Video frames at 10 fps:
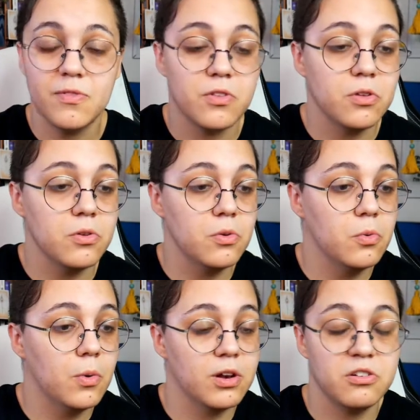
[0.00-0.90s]
if you
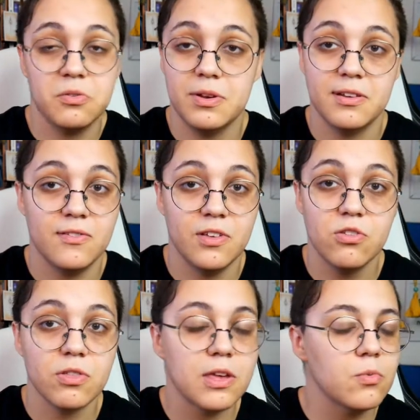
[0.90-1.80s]
want to do it
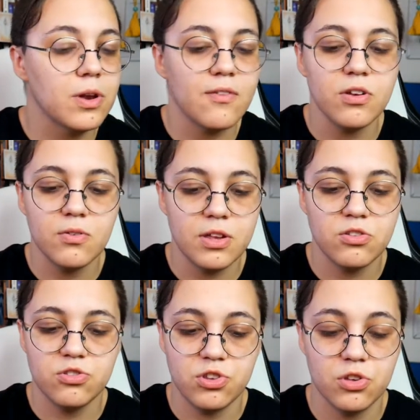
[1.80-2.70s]
individually, whatever you need
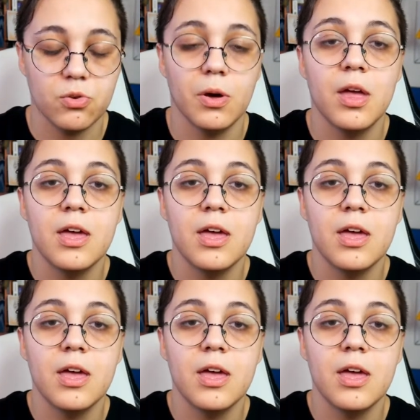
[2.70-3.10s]
to do